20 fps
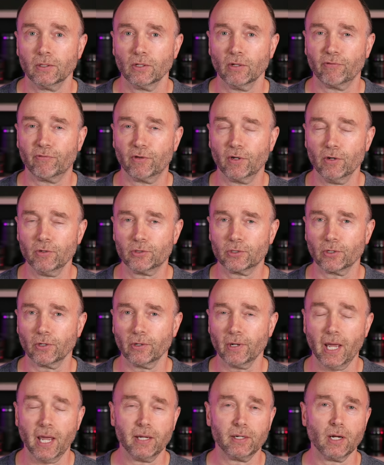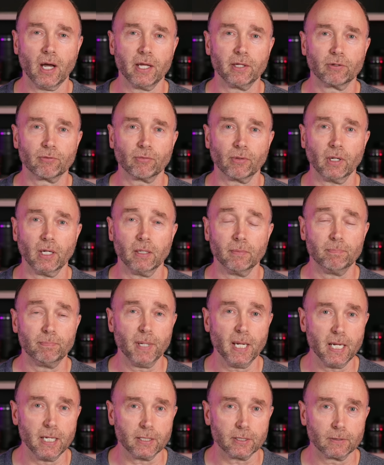the future A9 III
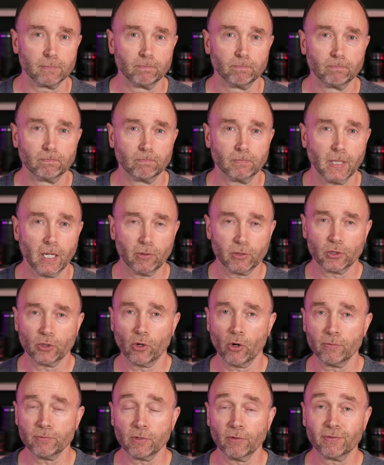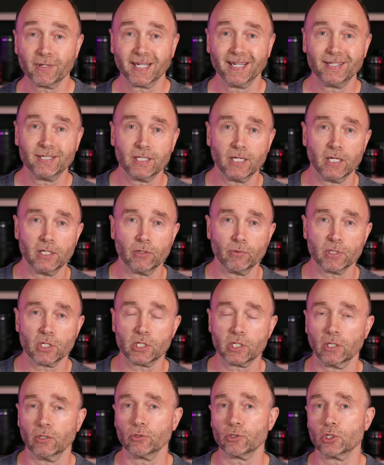beat. Now, in terms of continuous
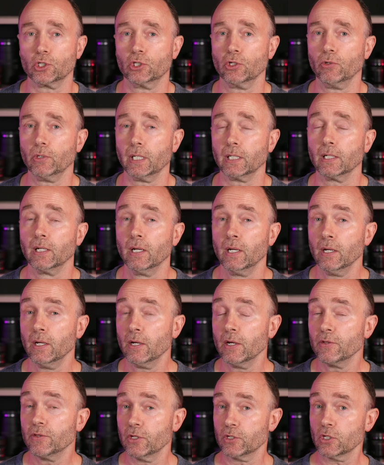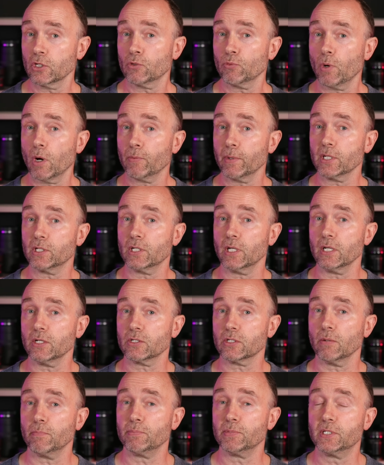still shooting, this is where we see
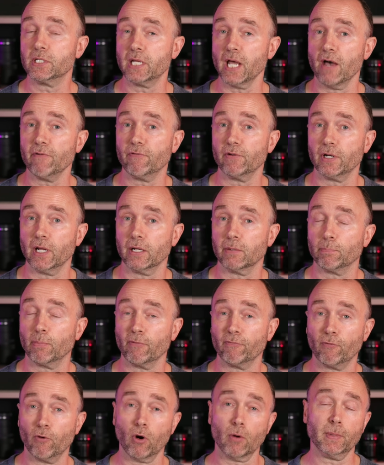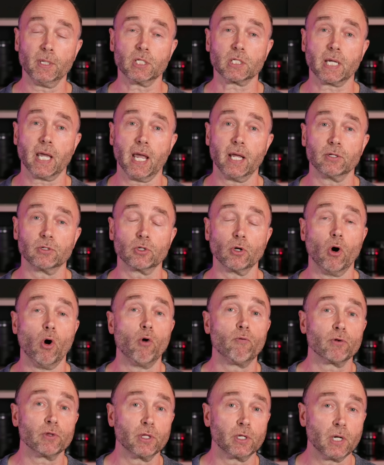some definite performance gains
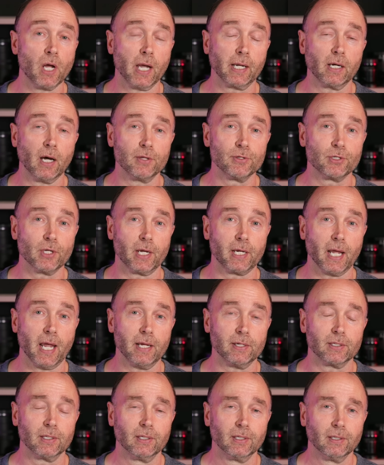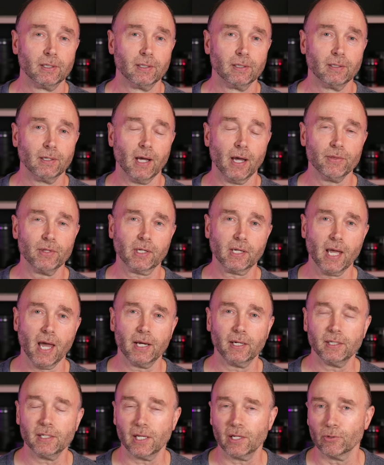over the Nikon Z8 and the
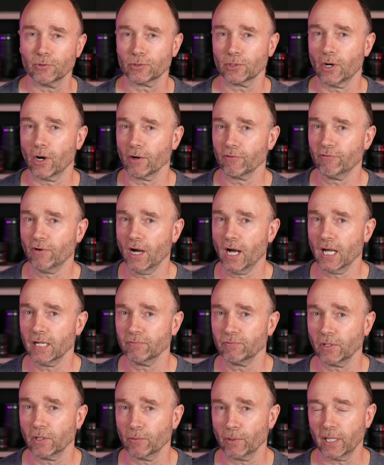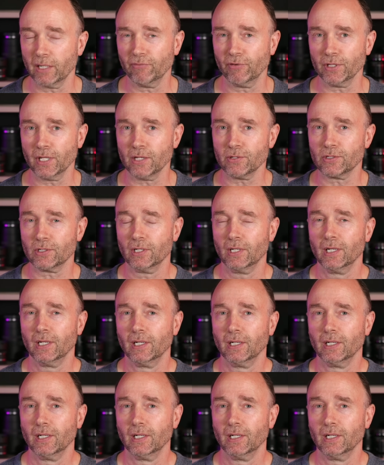Canon EOS R5. Are you ready for this?